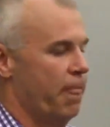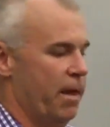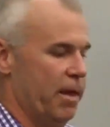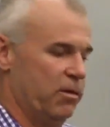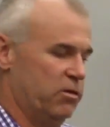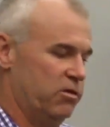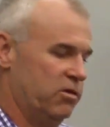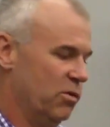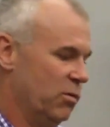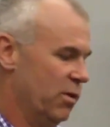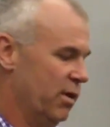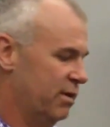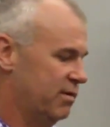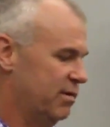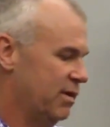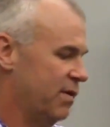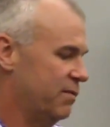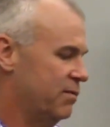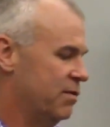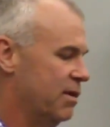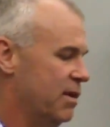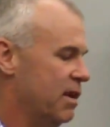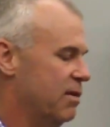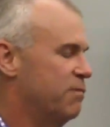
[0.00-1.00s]
And two weeks
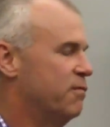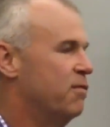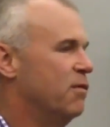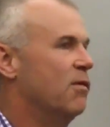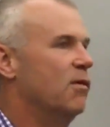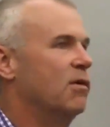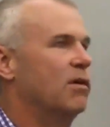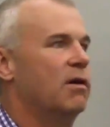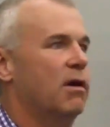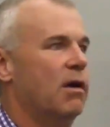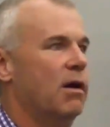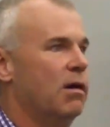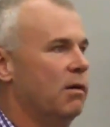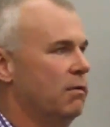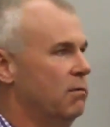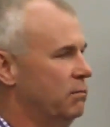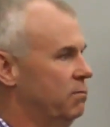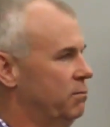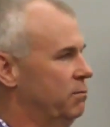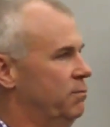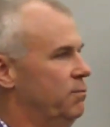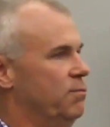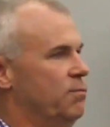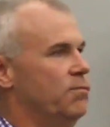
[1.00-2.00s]
after that phone
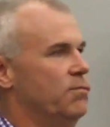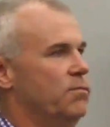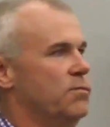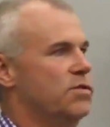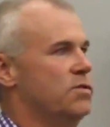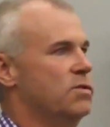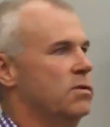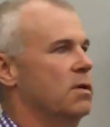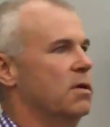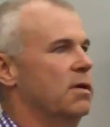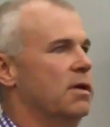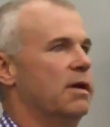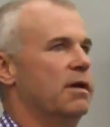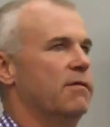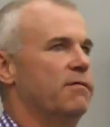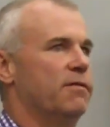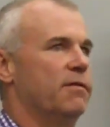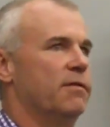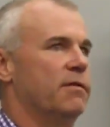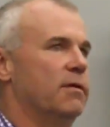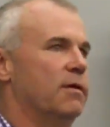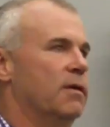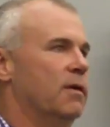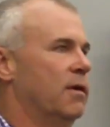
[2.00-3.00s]
call, sure enough,
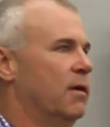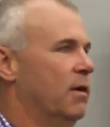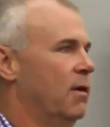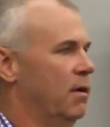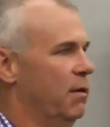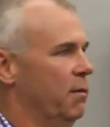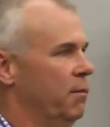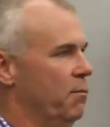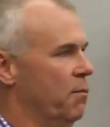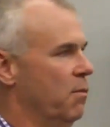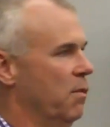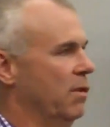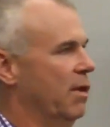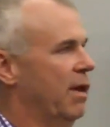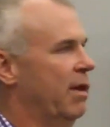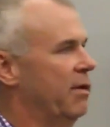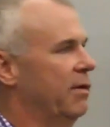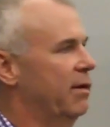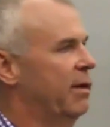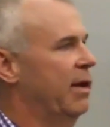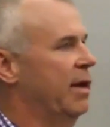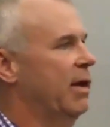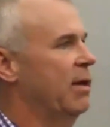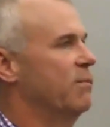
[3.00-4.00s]
a, a
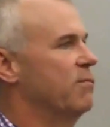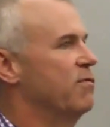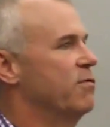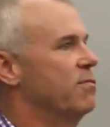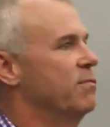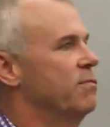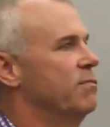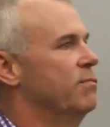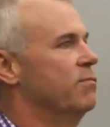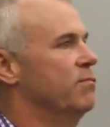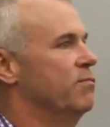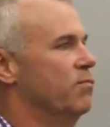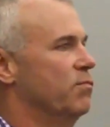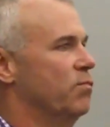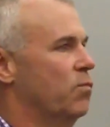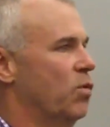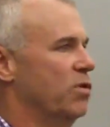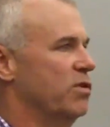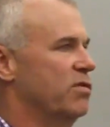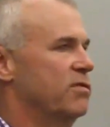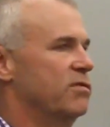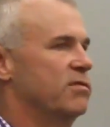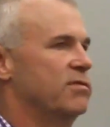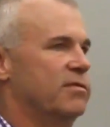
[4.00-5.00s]
letter came from
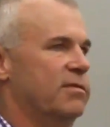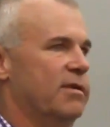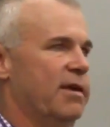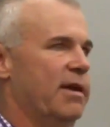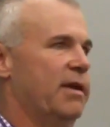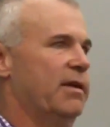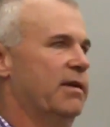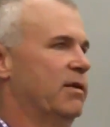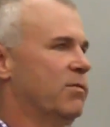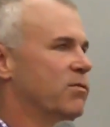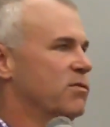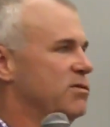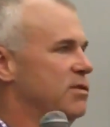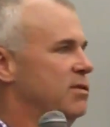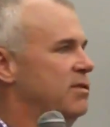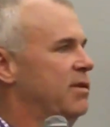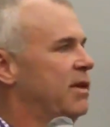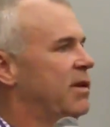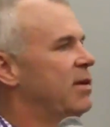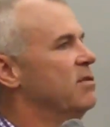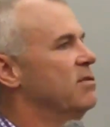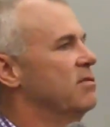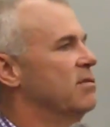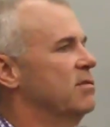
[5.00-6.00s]
Worcester State, and it was a
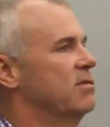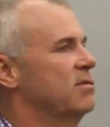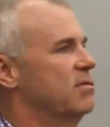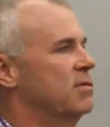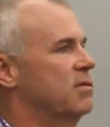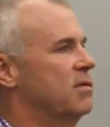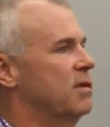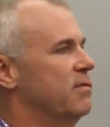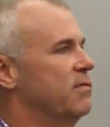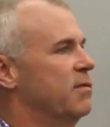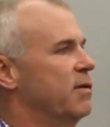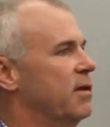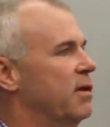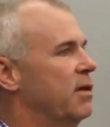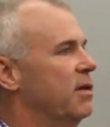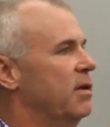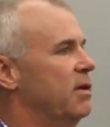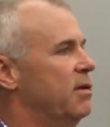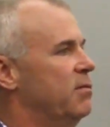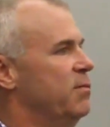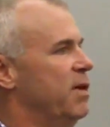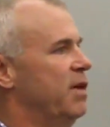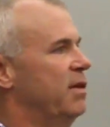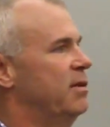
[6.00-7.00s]
Dean's List certificate.
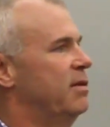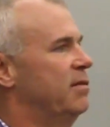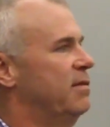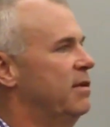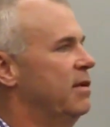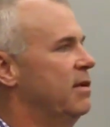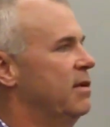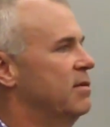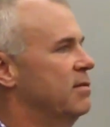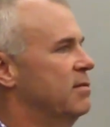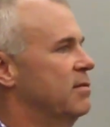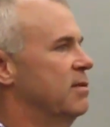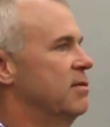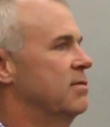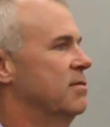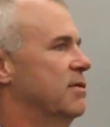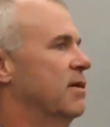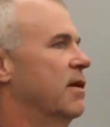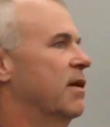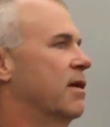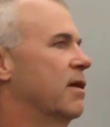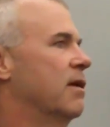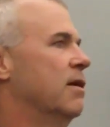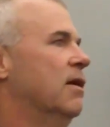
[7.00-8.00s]
He'd made the Dean's List,
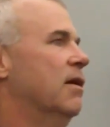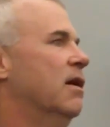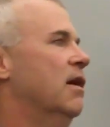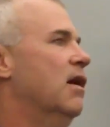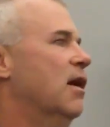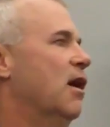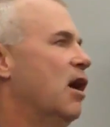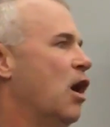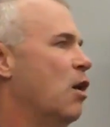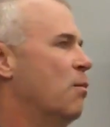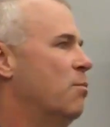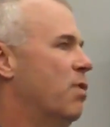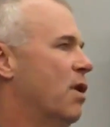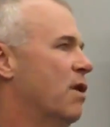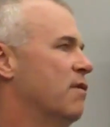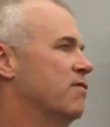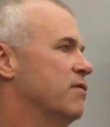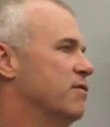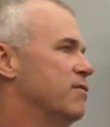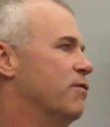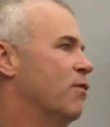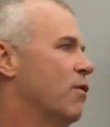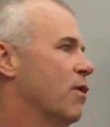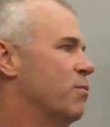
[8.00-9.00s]
like
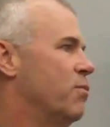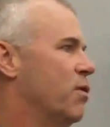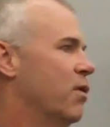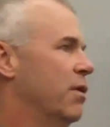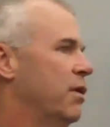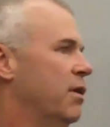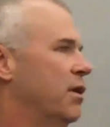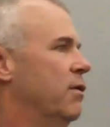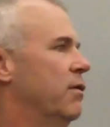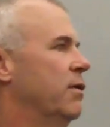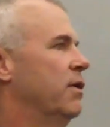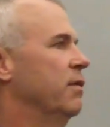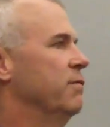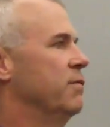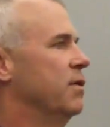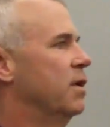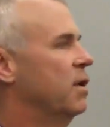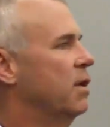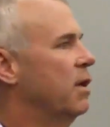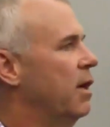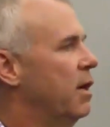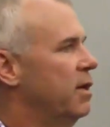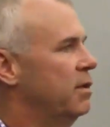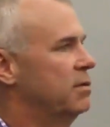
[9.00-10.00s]
above a four point oh in every
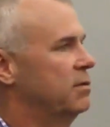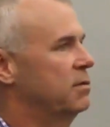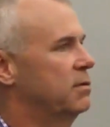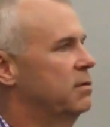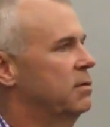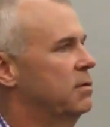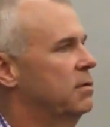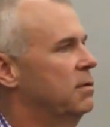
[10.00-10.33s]
class.